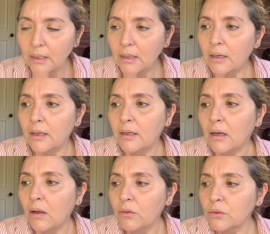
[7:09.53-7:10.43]
like
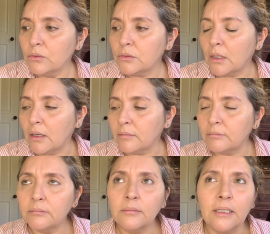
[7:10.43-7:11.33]
all those
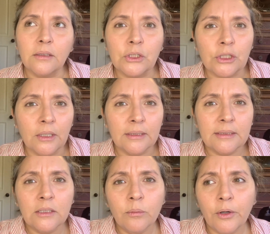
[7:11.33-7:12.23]
like the Charlotte
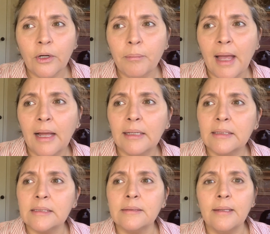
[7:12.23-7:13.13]
Tilbury
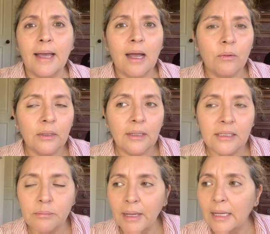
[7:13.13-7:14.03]
palettes, the
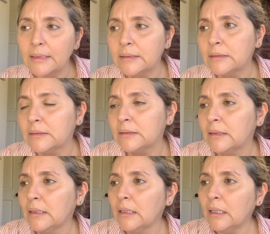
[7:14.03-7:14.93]
Hourglass palettes,
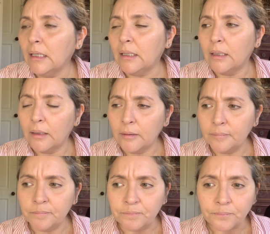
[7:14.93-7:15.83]

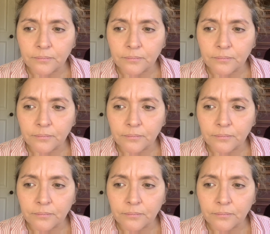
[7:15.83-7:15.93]
the